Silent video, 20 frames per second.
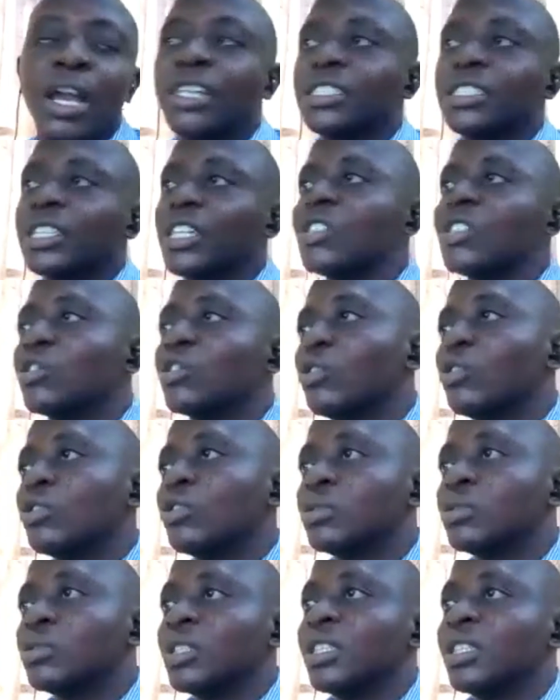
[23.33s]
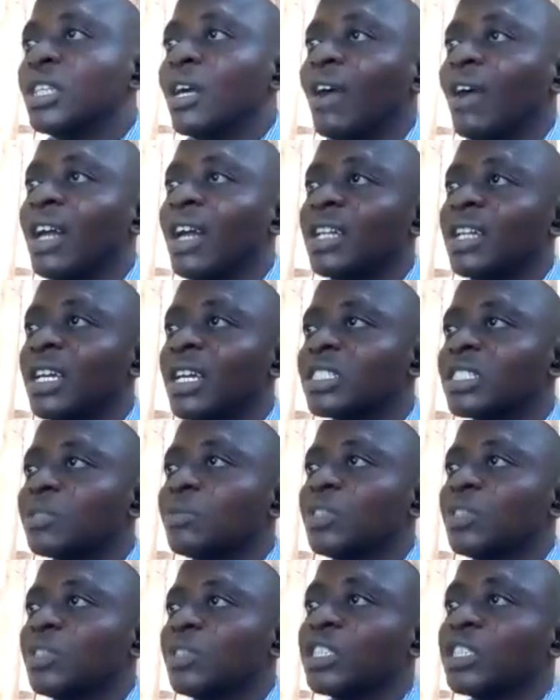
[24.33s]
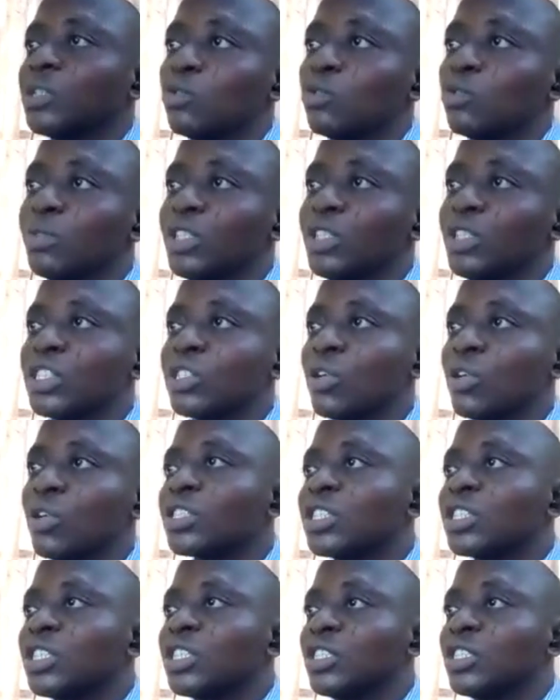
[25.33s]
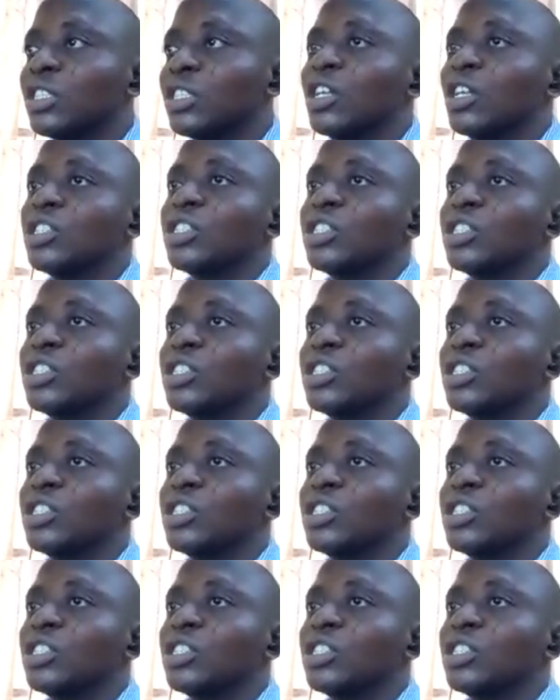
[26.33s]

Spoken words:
extension, in our next meeting, we'll be discussing